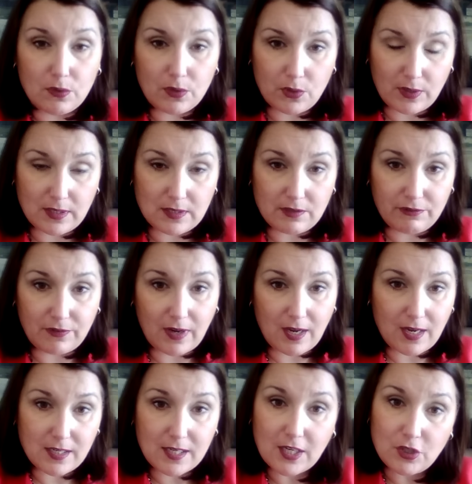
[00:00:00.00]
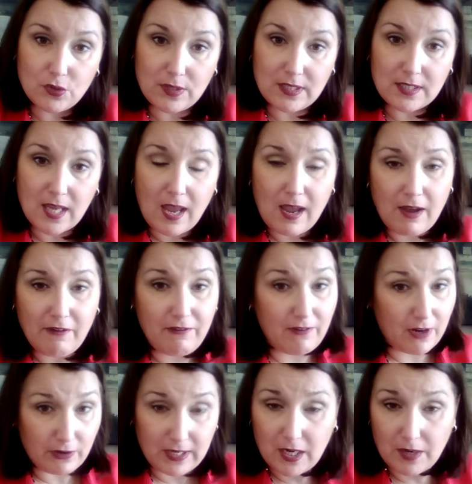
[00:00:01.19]
are going to find countries
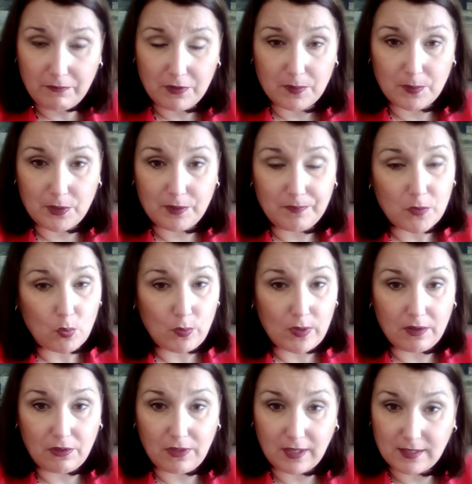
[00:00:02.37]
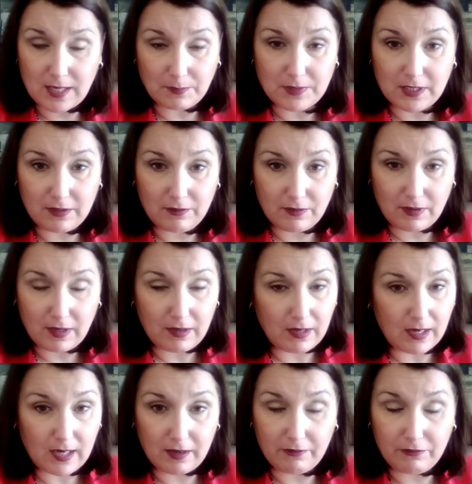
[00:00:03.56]
very comfortable with accepting
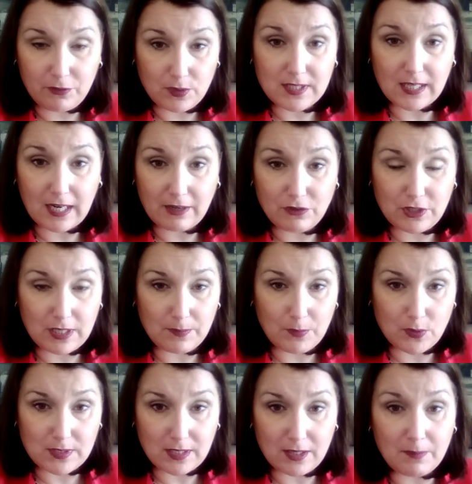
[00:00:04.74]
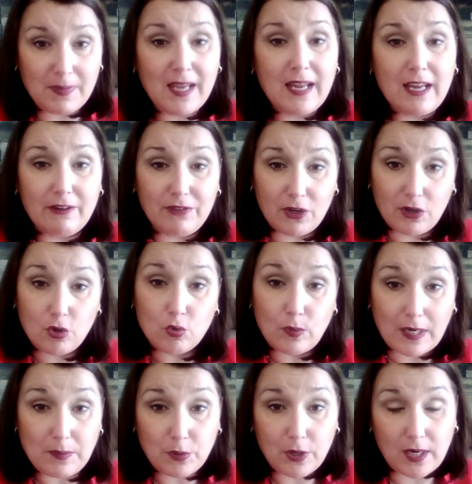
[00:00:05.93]
uh, foods that have GMOs in them if they're a
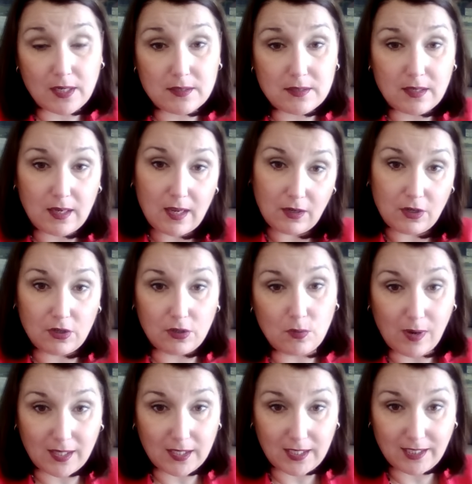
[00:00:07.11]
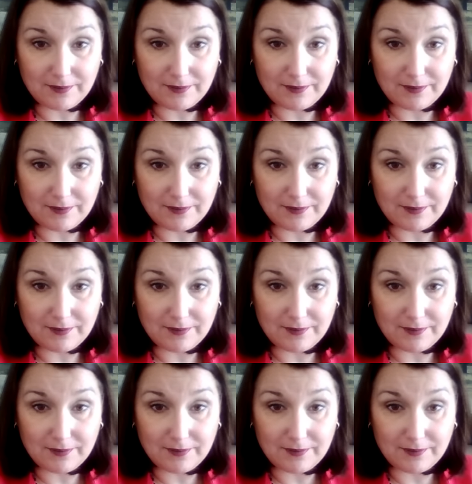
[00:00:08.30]
great price and good quality.